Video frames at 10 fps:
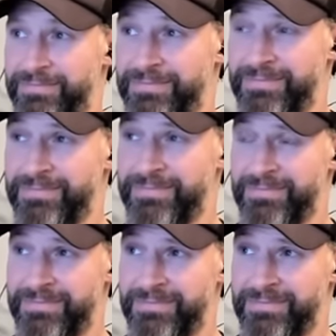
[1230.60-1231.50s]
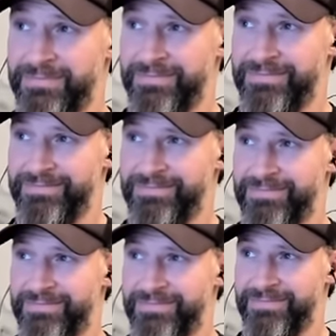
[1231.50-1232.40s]

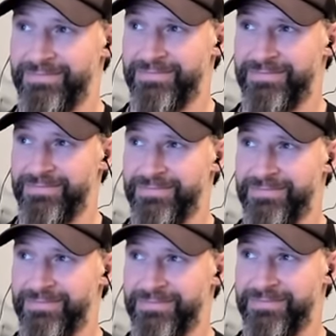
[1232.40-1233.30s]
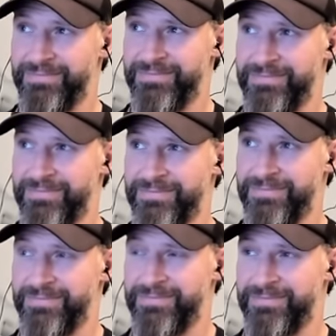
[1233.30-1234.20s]

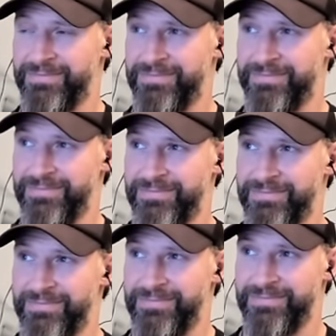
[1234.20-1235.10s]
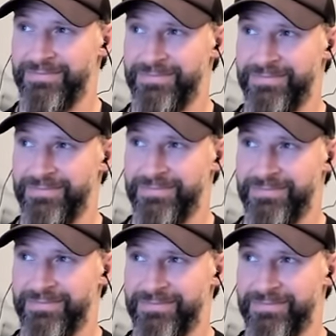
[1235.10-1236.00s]

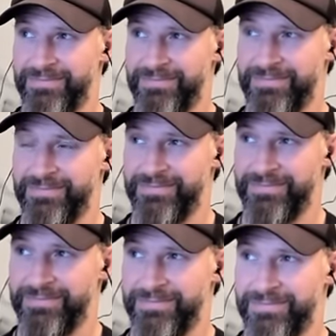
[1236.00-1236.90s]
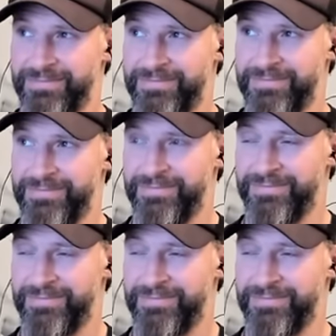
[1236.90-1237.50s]
(not speaking)